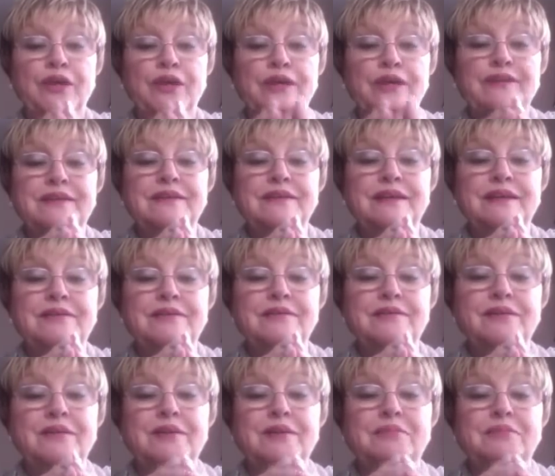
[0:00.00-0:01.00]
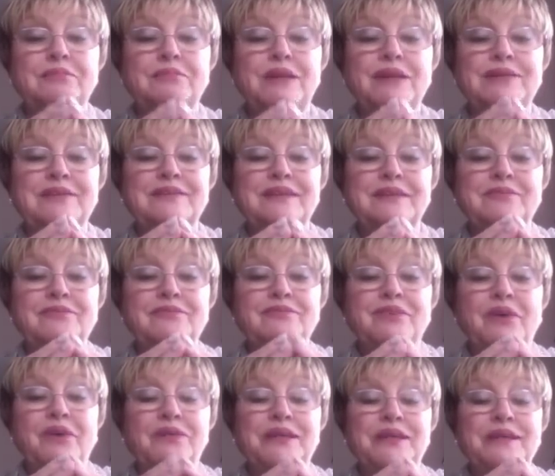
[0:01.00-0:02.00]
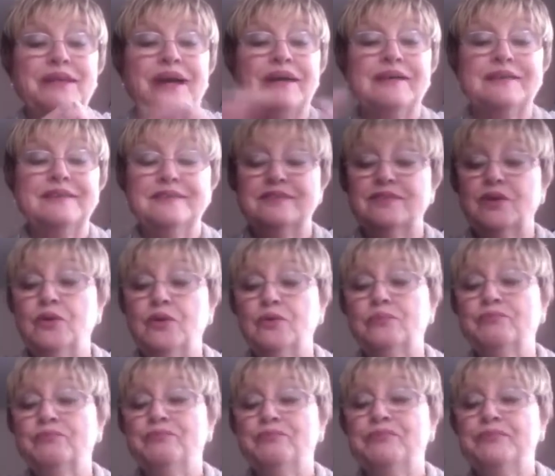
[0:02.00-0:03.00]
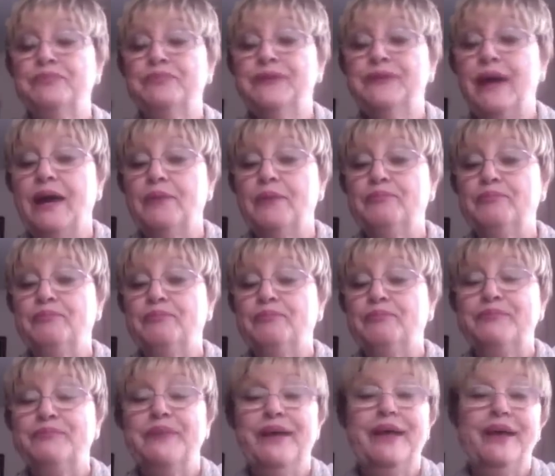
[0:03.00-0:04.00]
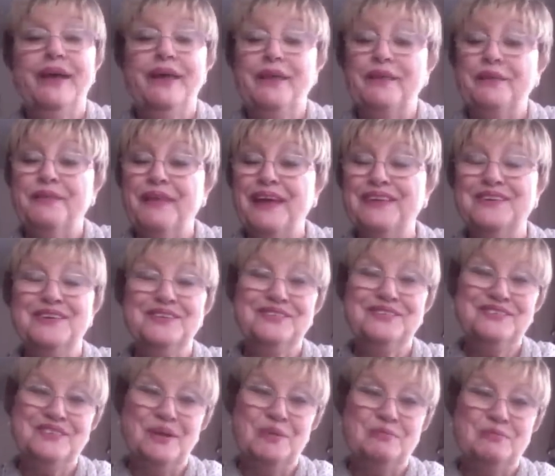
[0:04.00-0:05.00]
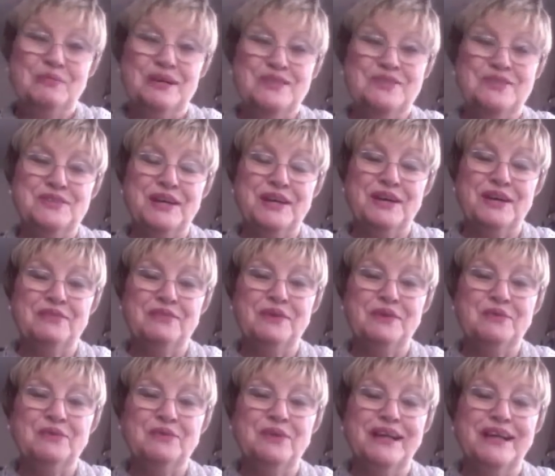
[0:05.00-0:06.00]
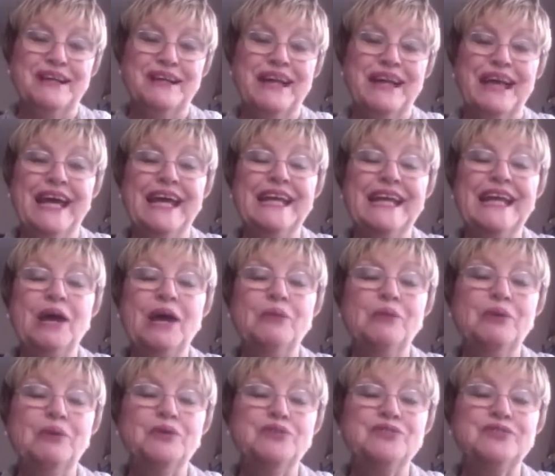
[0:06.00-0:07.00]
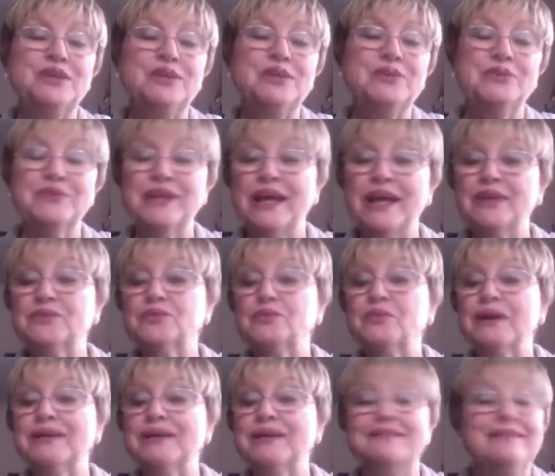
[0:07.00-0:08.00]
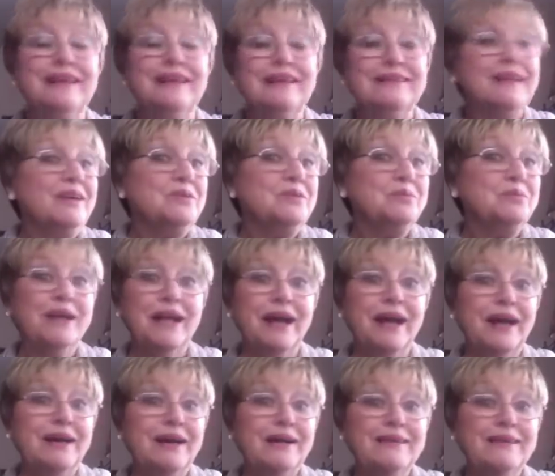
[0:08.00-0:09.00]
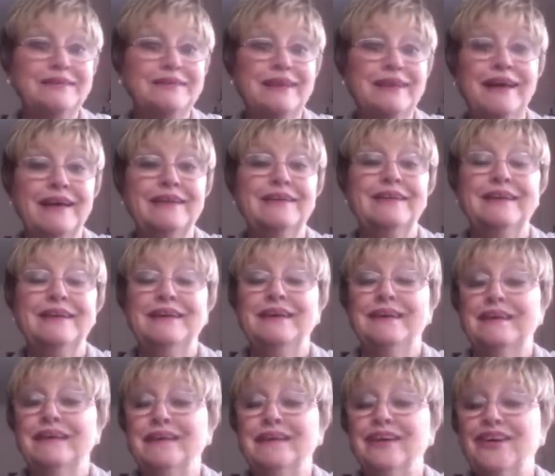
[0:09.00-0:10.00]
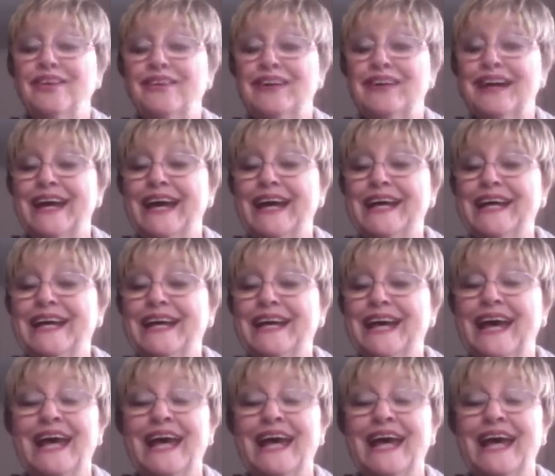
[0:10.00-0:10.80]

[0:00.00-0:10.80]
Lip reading: It makes it very nice. So, yeah. Thank you so much, everyone. And I will see you next Wednesday. That's what Anna said. Okay.